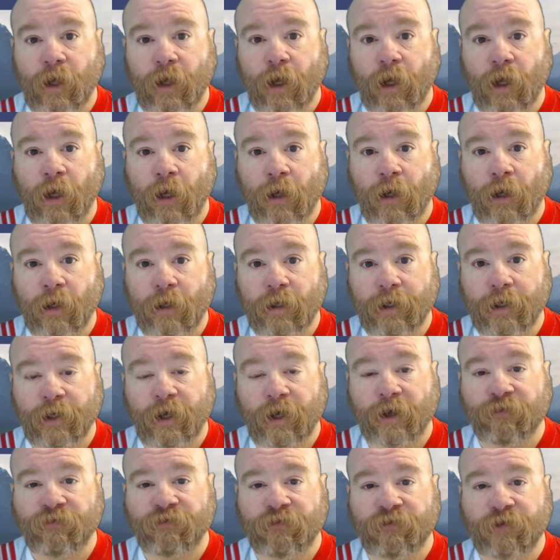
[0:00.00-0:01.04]

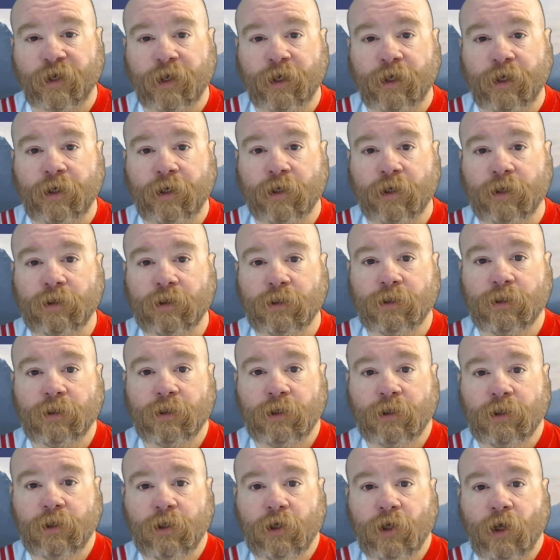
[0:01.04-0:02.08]
EST,
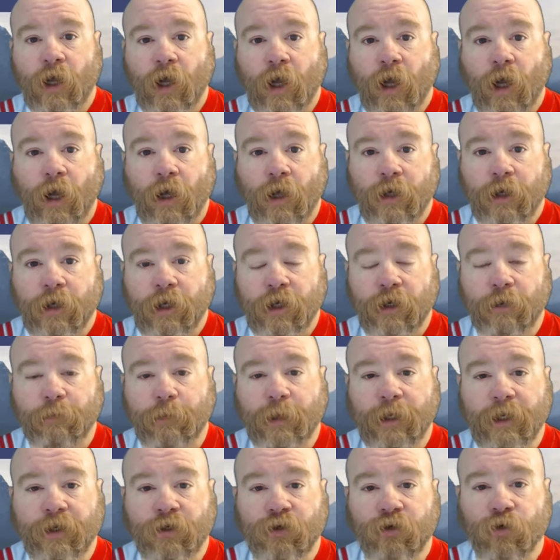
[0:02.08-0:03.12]
going to
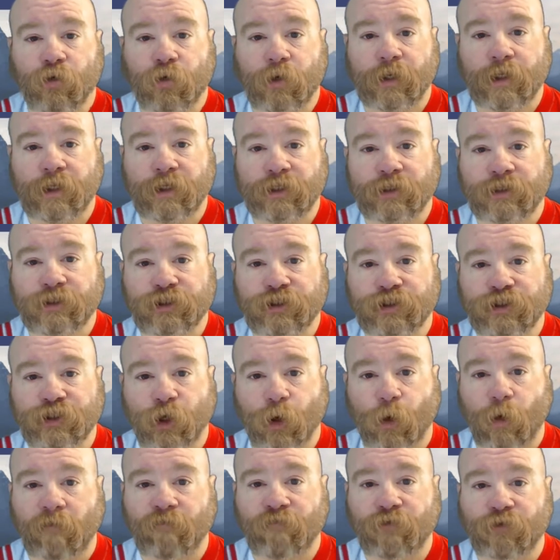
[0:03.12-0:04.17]
be doing
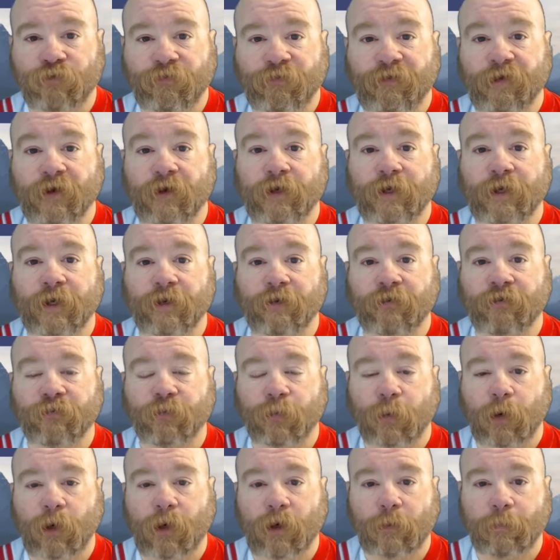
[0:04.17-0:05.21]
Show of Resilience,
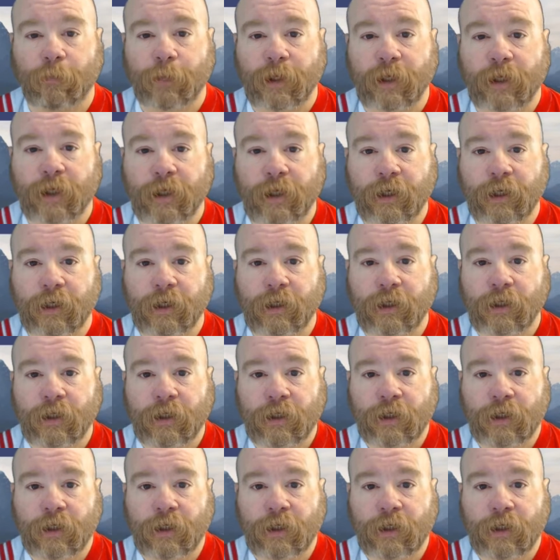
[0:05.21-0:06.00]
where I'll be